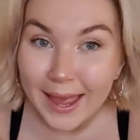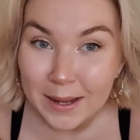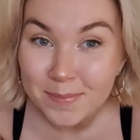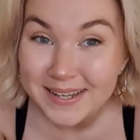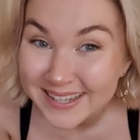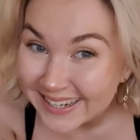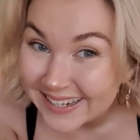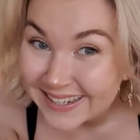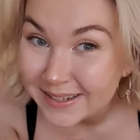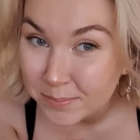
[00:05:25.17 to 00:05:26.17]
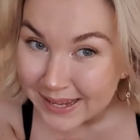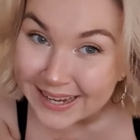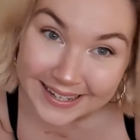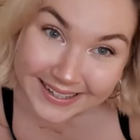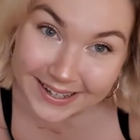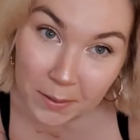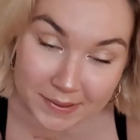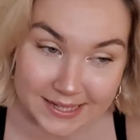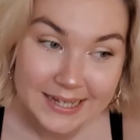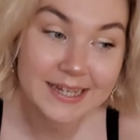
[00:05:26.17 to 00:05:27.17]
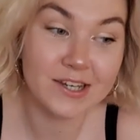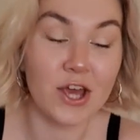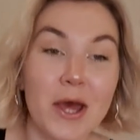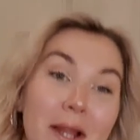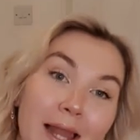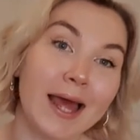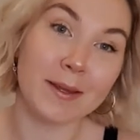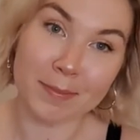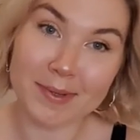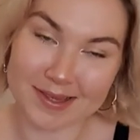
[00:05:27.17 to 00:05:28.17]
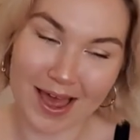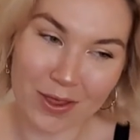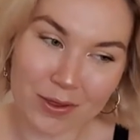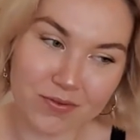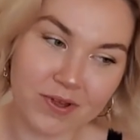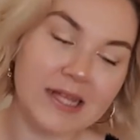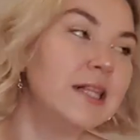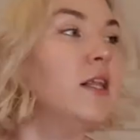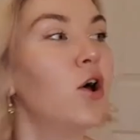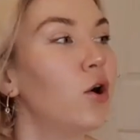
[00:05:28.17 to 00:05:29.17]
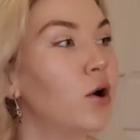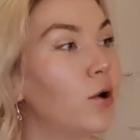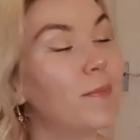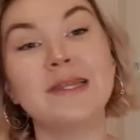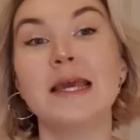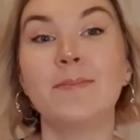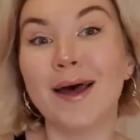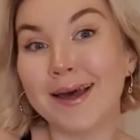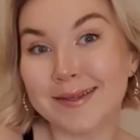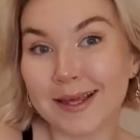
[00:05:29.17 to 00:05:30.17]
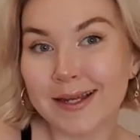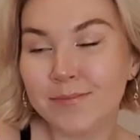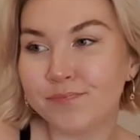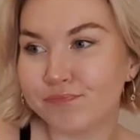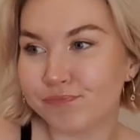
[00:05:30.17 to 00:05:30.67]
a petite being, a petite girl like myself, or petite person,